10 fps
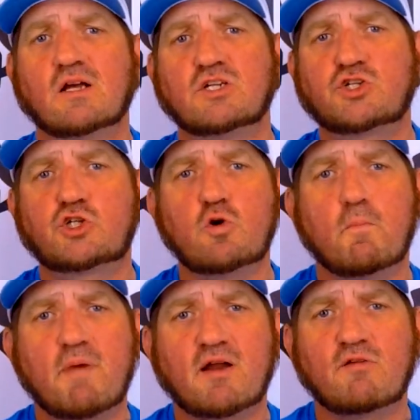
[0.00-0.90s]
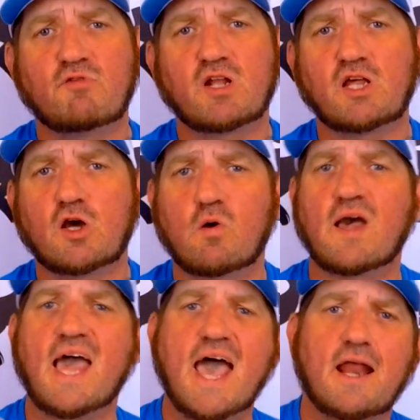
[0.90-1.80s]
shoot better video,
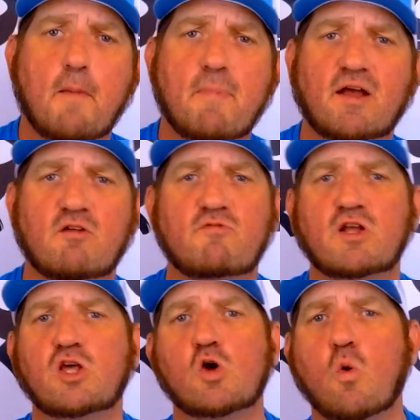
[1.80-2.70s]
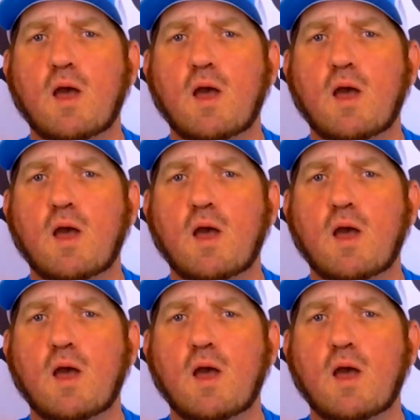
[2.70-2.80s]
edit better video,